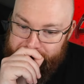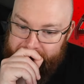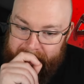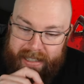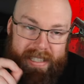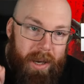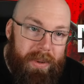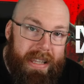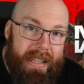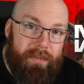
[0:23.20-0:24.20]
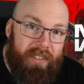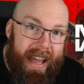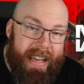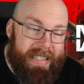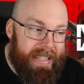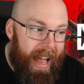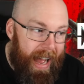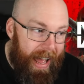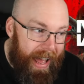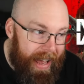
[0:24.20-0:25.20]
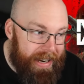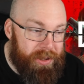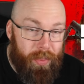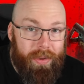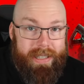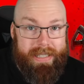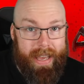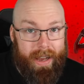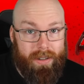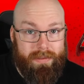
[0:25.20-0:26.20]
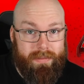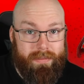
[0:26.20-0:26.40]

some of the facts that Hex points out